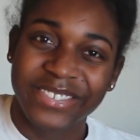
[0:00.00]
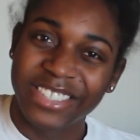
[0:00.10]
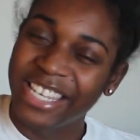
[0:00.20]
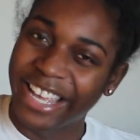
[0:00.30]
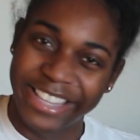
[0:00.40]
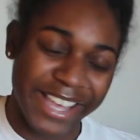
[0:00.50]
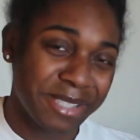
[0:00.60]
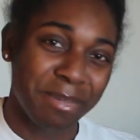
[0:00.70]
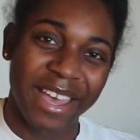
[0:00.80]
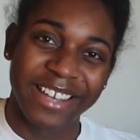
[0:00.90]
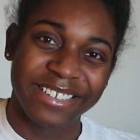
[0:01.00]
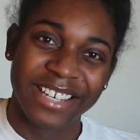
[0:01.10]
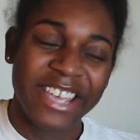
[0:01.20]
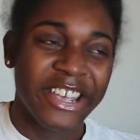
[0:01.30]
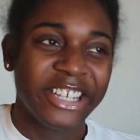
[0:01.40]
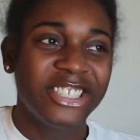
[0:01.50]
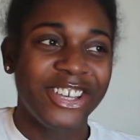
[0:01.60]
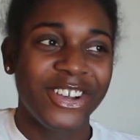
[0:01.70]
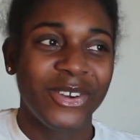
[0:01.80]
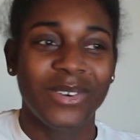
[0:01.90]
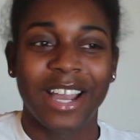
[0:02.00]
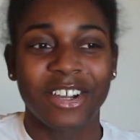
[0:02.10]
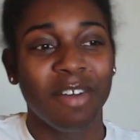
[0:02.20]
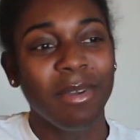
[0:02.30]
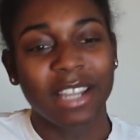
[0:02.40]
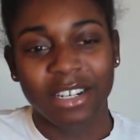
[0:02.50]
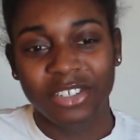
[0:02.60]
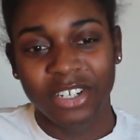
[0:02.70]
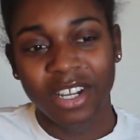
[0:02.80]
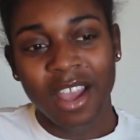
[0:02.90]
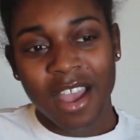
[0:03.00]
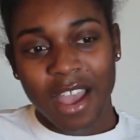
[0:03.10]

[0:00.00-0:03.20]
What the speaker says: Yeah, that's bad. So I called my doctor.